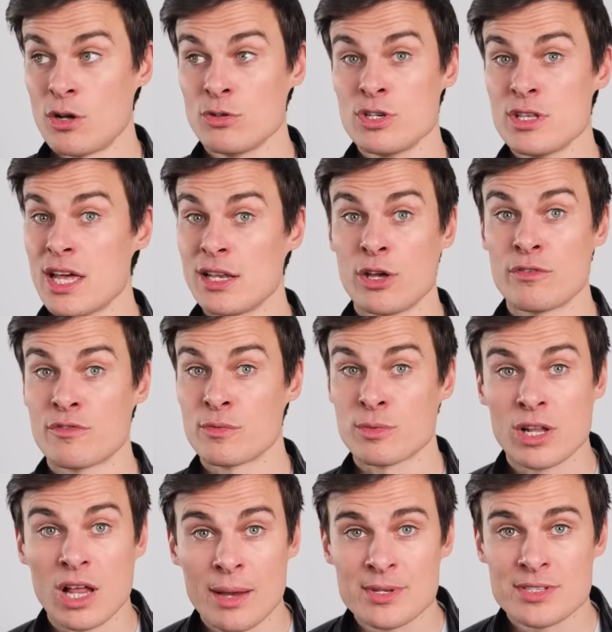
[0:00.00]
told you they learned
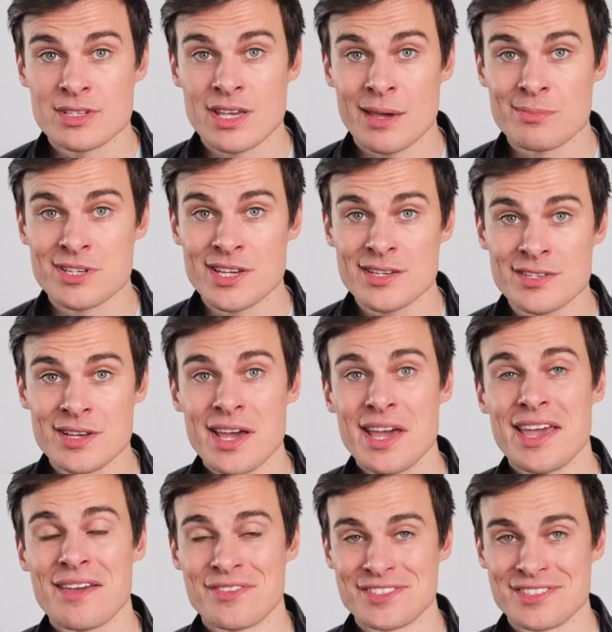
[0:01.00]
from climate skeptics.
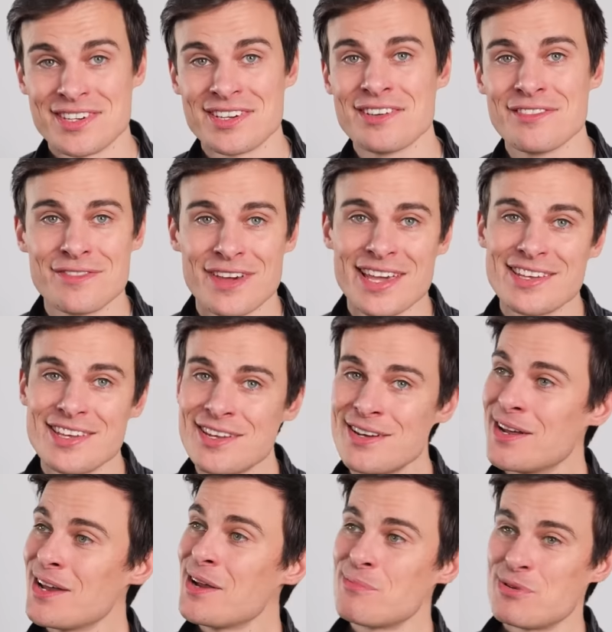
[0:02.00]
If it's
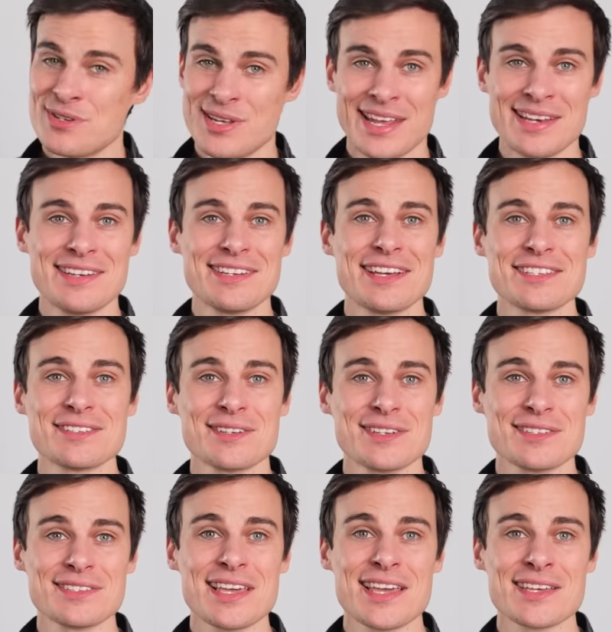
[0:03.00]
inconvenient, pretend it
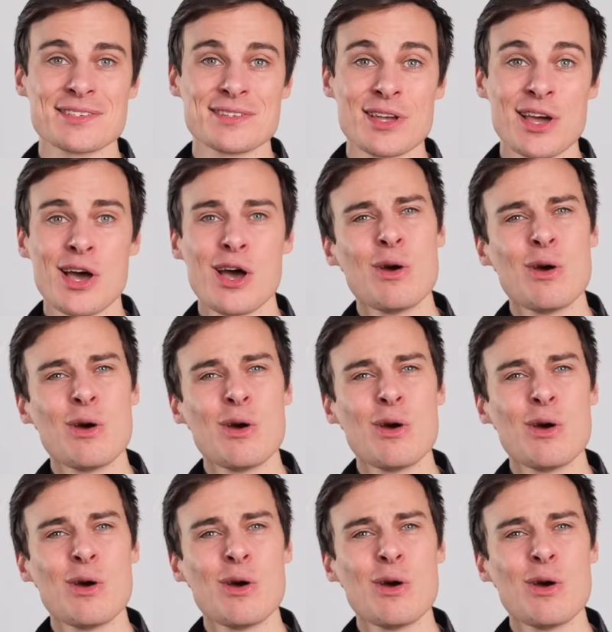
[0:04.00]
doesn't exist.